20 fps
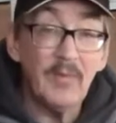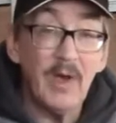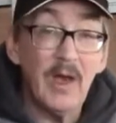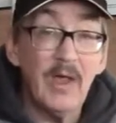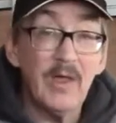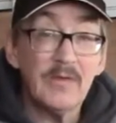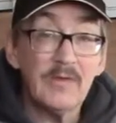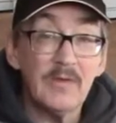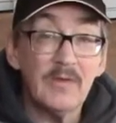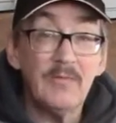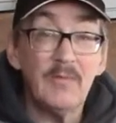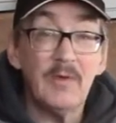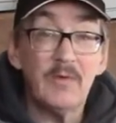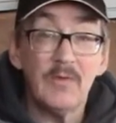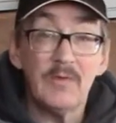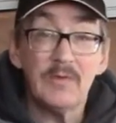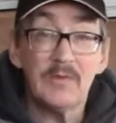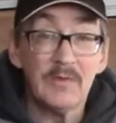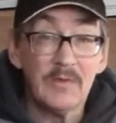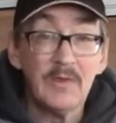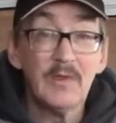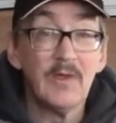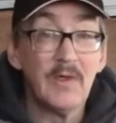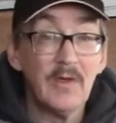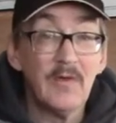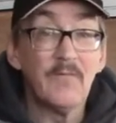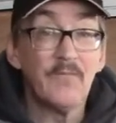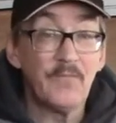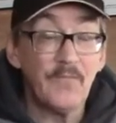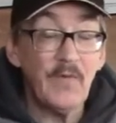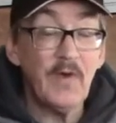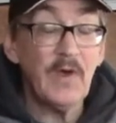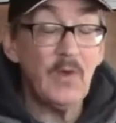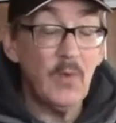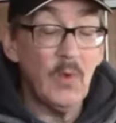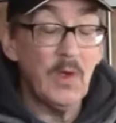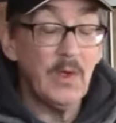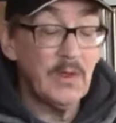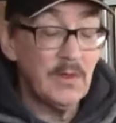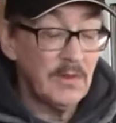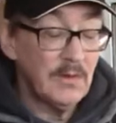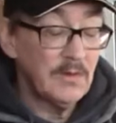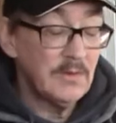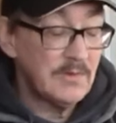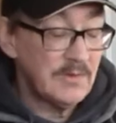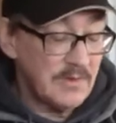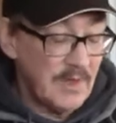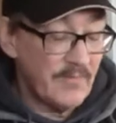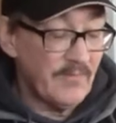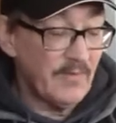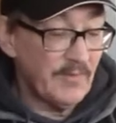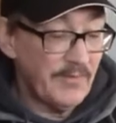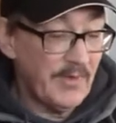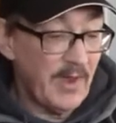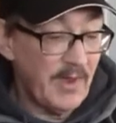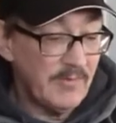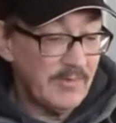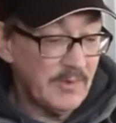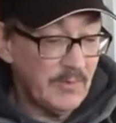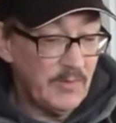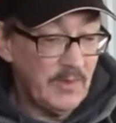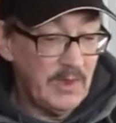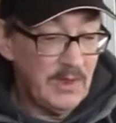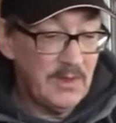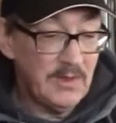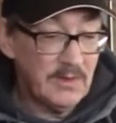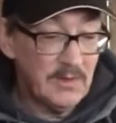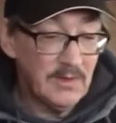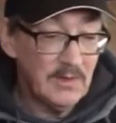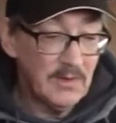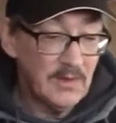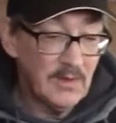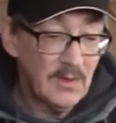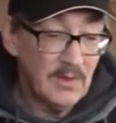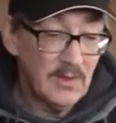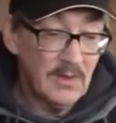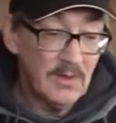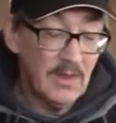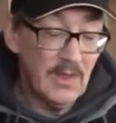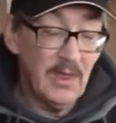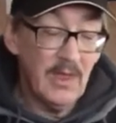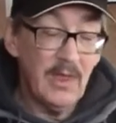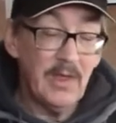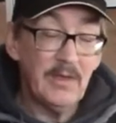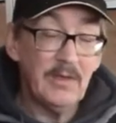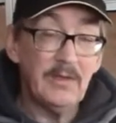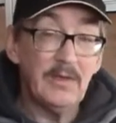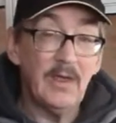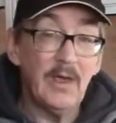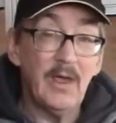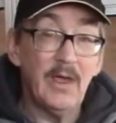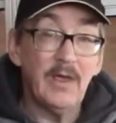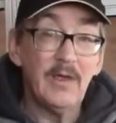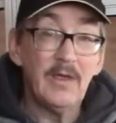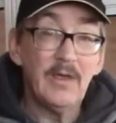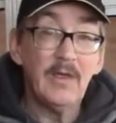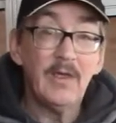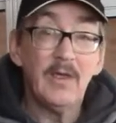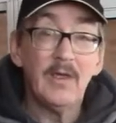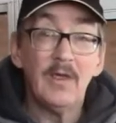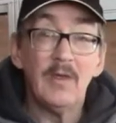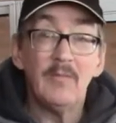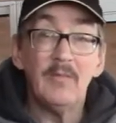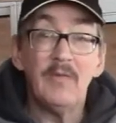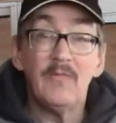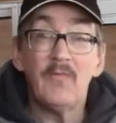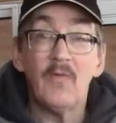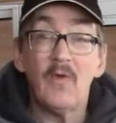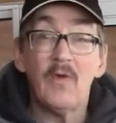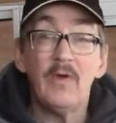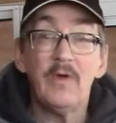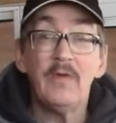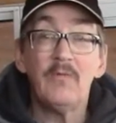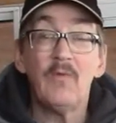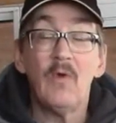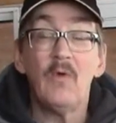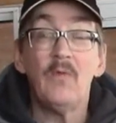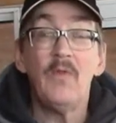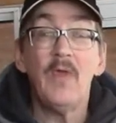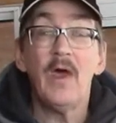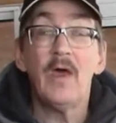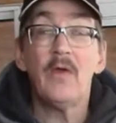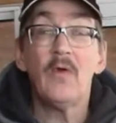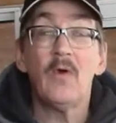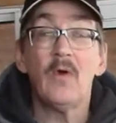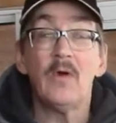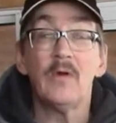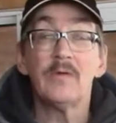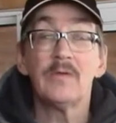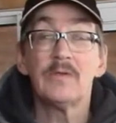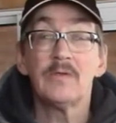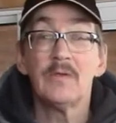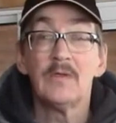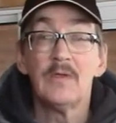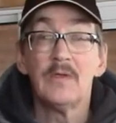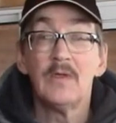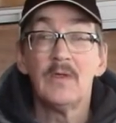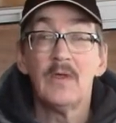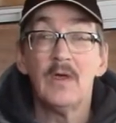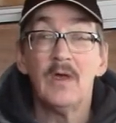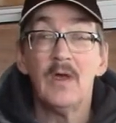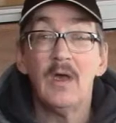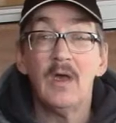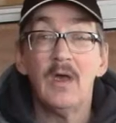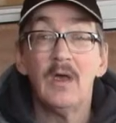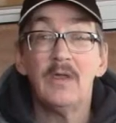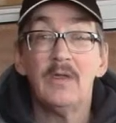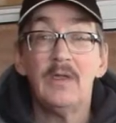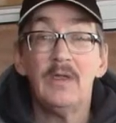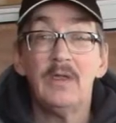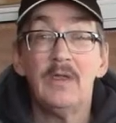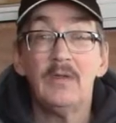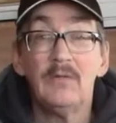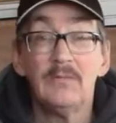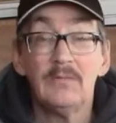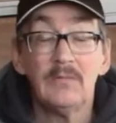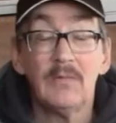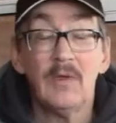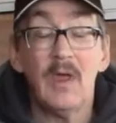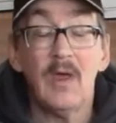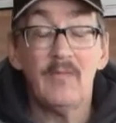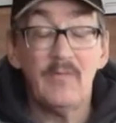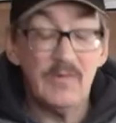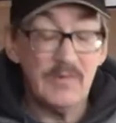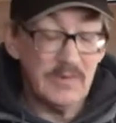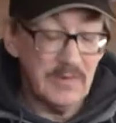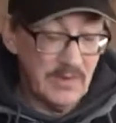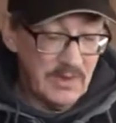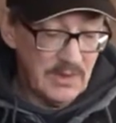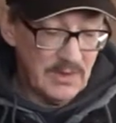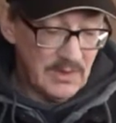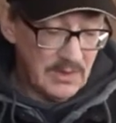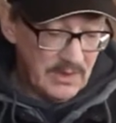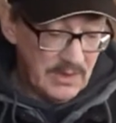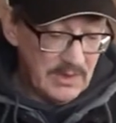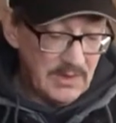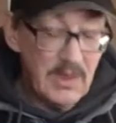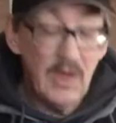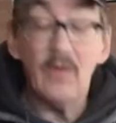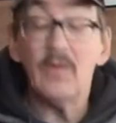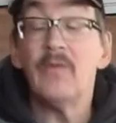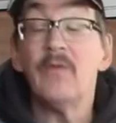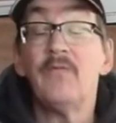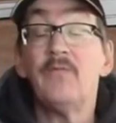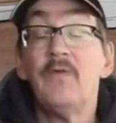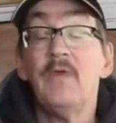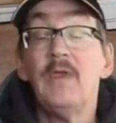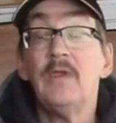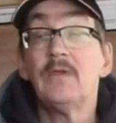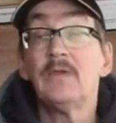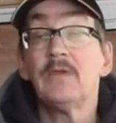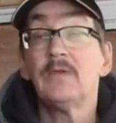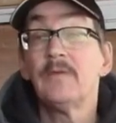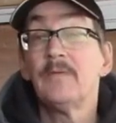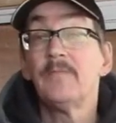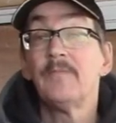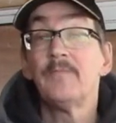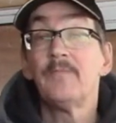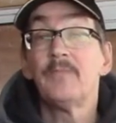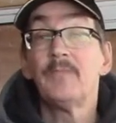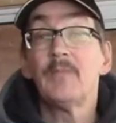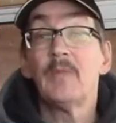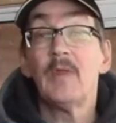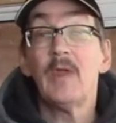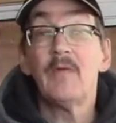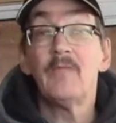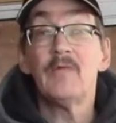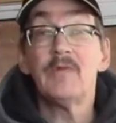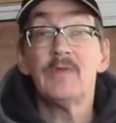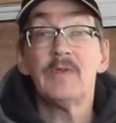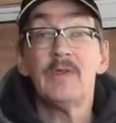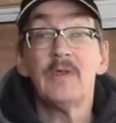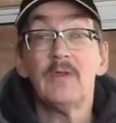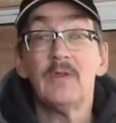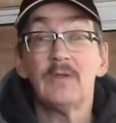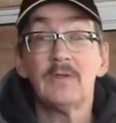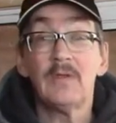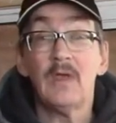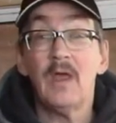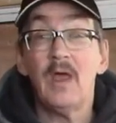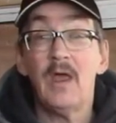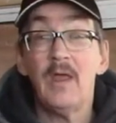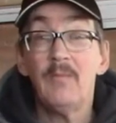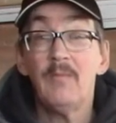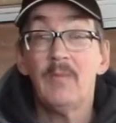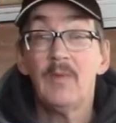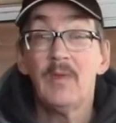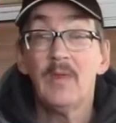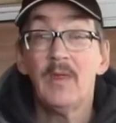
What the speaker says: but I assume it was frequent, several times a week, and before he rode that horse, he obviously cleaned out the feet every single time,